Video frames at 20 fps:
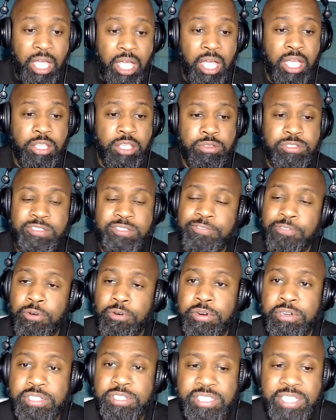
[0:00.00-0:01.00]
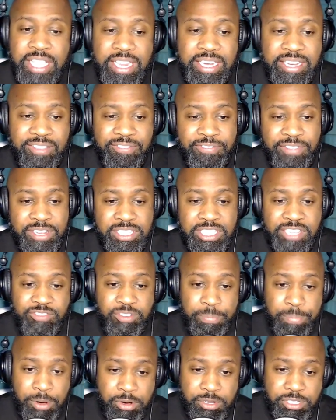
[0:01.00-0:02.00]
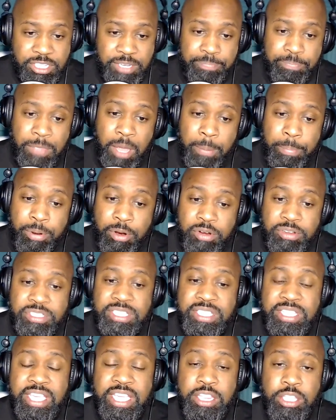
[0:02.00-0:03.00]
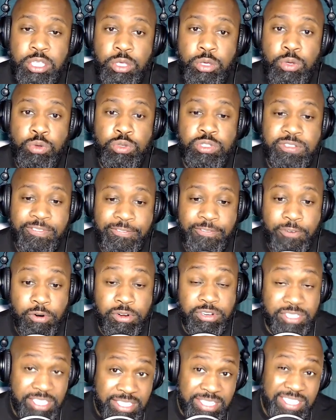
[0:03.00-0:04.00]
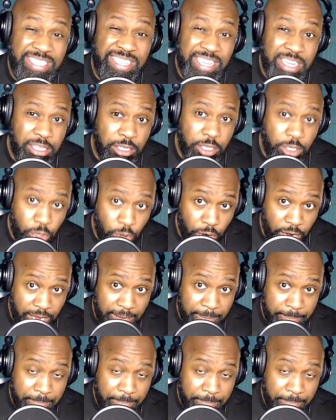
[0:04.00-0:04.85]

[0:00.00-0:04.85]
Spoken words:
Use of force in defense of a person. A person can use force. This is in Illinois.